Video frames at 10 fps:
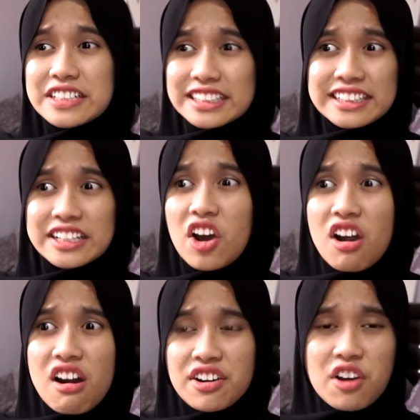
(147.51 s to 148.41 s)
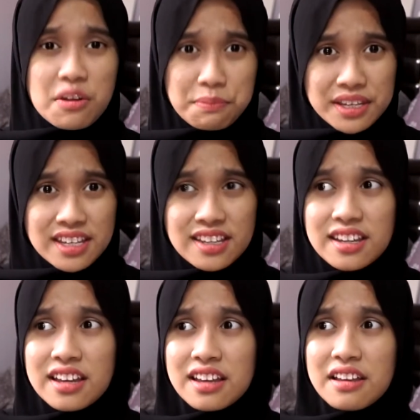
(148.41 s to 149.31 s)
really hard on
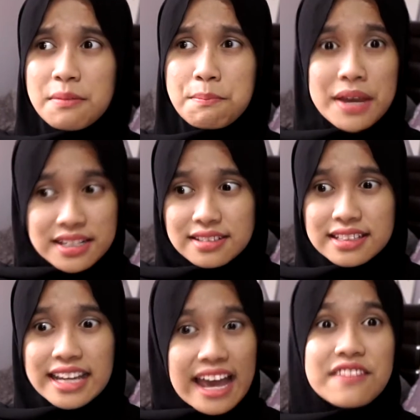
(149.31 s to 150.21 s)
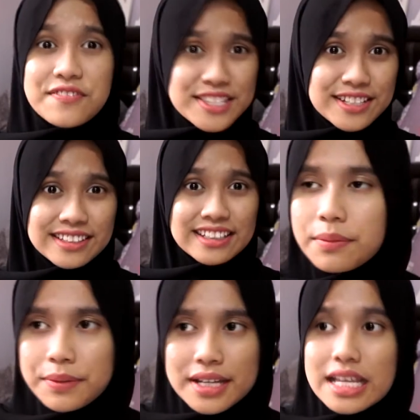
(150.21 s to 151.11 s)
me mentally and physically
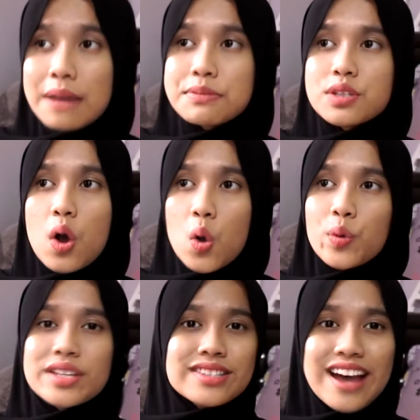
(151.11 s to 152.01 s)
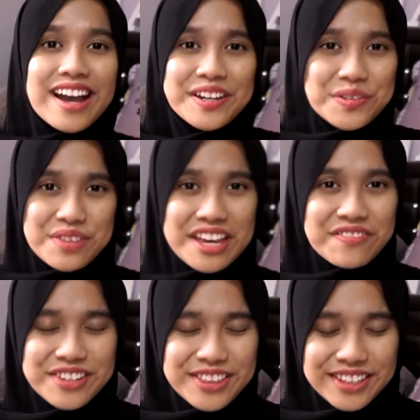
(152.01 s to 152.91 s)
because I'm just always tired with
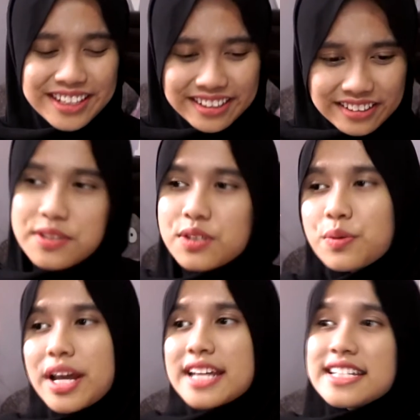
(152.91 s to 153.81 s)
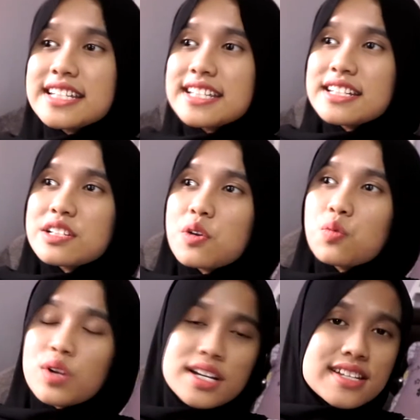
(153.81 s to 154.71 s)
everything. So what I did
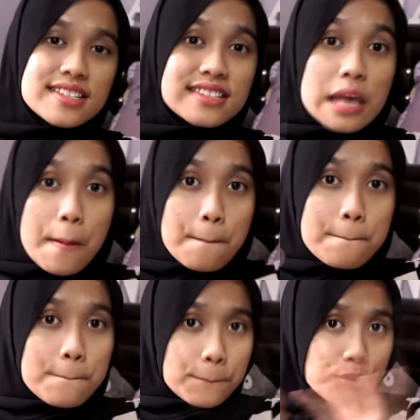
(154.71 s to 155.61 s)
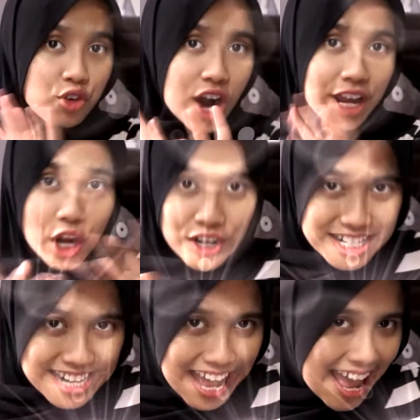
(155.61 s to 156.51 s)
was
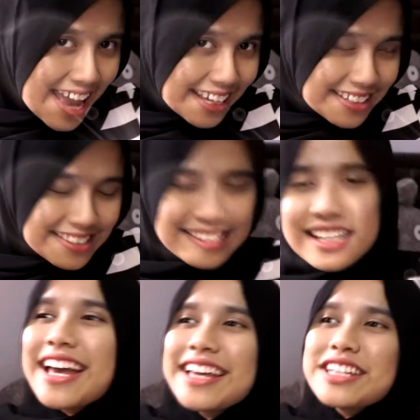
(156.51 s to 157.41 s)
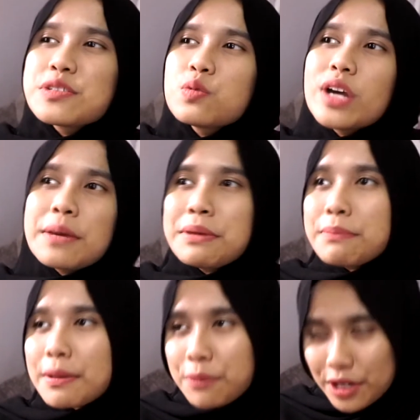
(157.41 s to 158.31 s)
prioritize. And what I
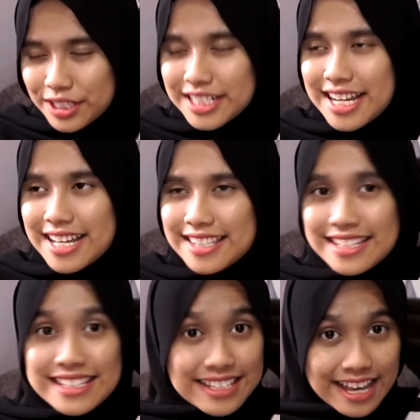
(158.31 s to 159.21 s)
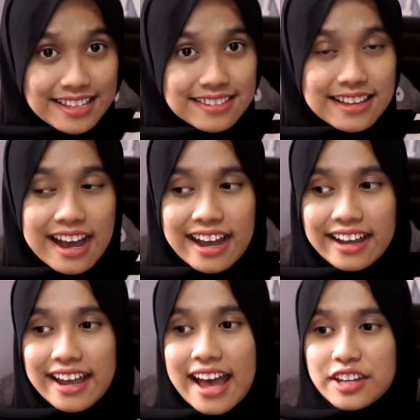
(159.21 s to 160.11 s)
mean by prioritize is, yes,
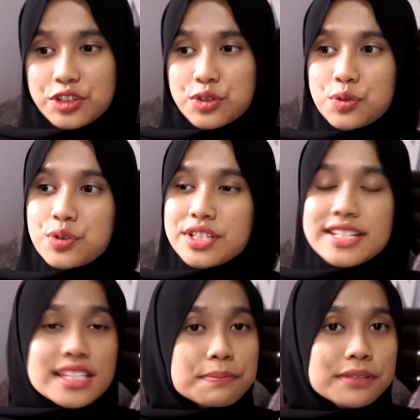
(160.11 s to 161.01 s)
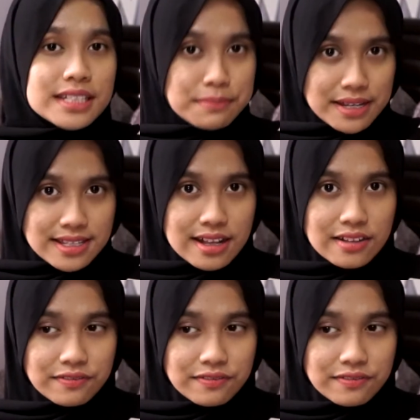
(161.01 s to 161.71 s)
I had to discipline myself.